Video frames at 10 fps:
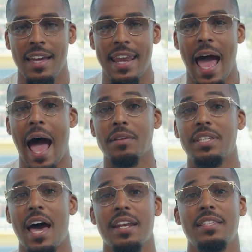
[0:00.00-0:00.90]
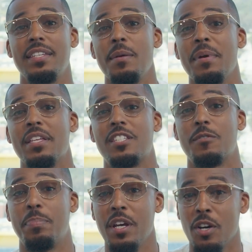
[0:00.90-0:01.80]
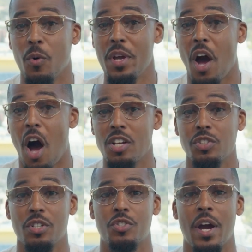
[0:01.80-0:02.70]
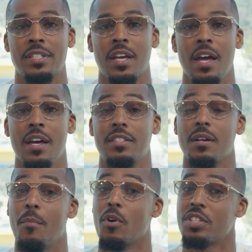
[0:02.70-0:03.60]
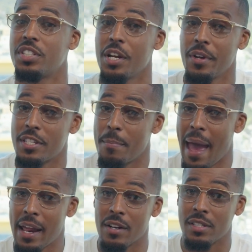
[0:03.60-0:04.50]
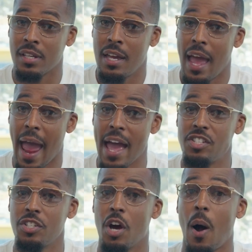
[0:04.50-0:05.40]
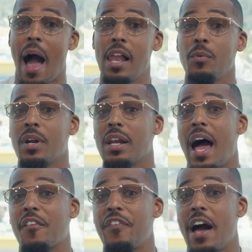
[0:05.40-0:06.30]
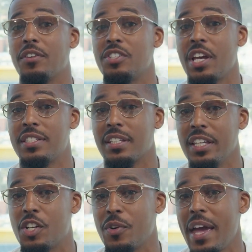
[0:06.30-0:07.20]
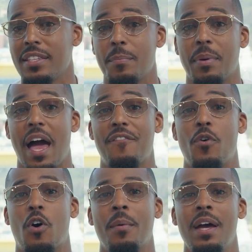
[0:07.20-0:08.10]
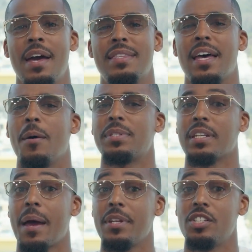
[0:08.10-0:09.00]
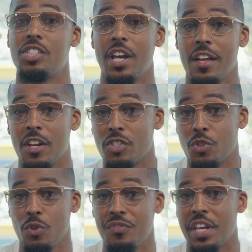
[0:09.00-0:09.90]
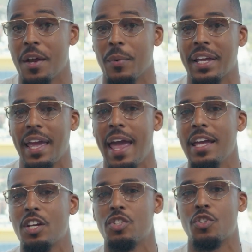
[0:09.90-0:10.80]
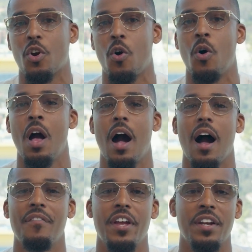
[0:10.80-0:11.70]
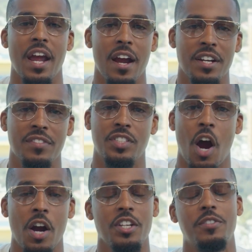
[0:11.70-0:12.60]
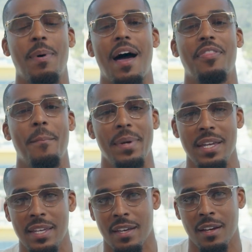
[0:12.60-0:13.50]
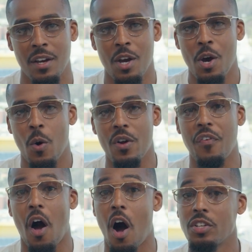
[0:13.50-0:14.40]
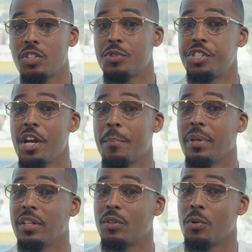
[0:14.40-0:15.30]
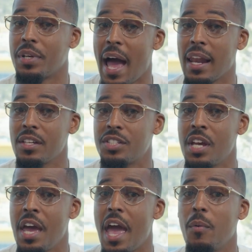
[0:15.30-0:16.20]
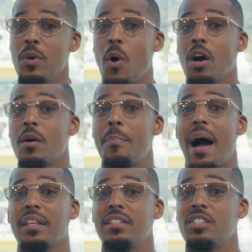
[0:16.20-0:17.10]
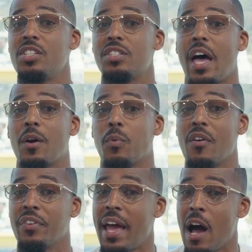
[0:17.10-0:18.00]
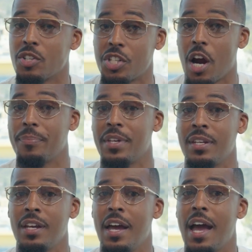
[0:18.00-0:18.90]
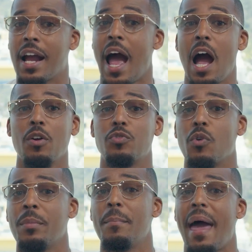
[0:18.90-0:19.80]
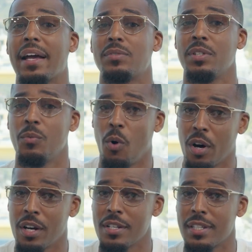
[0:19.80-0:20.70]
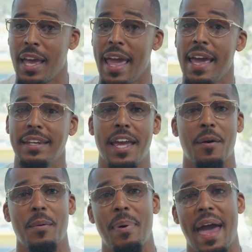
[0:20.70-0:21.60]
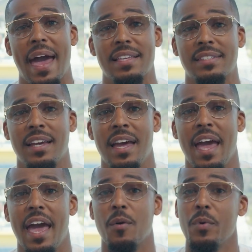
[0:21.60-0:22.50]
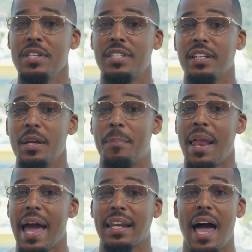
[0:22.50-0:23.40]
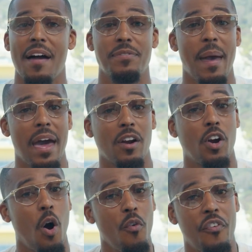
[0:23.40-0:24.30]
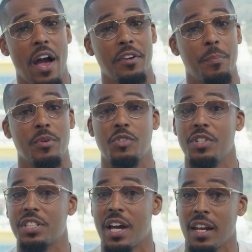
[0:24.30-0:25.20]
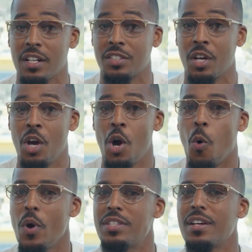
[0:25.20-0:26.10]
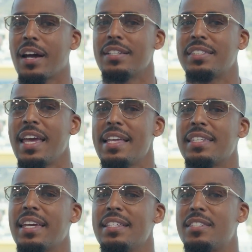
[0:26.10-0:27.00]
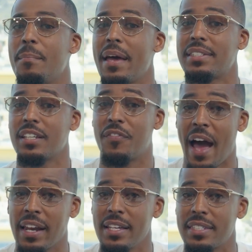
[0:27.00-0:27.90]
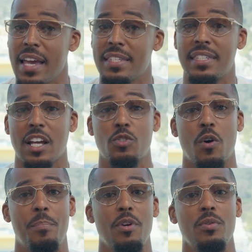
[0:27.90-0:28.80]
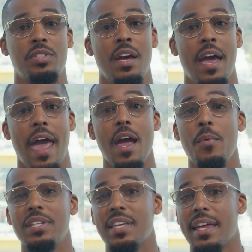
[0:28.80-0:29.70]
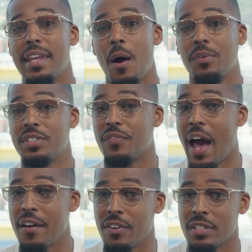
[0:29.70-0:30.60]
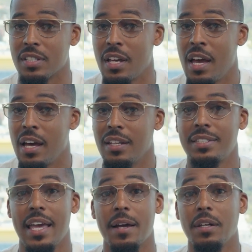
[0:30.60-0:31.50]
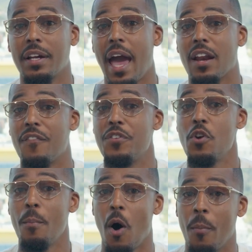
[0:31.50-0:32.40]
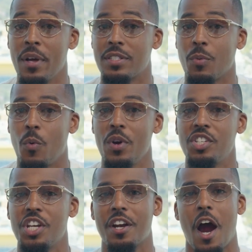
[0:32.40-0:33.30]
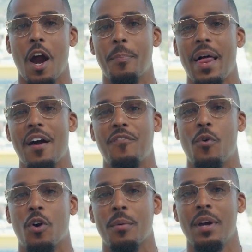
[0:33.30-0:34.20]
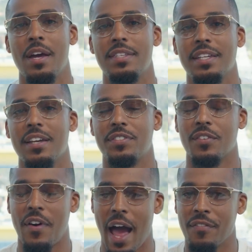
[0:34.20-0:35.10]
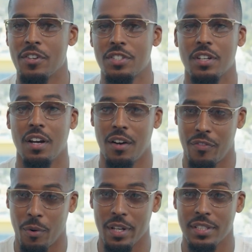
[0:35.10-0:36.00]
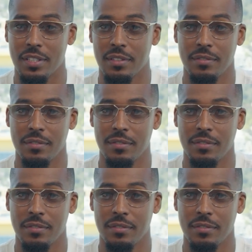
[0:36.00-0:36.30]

Now, outside of the TV and spill, we also address some more serious matters. As you know, Hollywood Unlocked founder Jason Lee created the platform to help celebrities share their truths and regain control of their narratives tarnished by the media. We've also shared political knowledge, and we welcome politicians like Reverend Al Sharpton, Congresswoman Maxine Waters, and Karen Bass. And recently, Black Lives Matter co founder Patrisse Cullors we took a stance against domestic violence and sexual abuse, and we sat down with survivors. Let's take a look at a few moments when we shared our platform to give survivors a voice.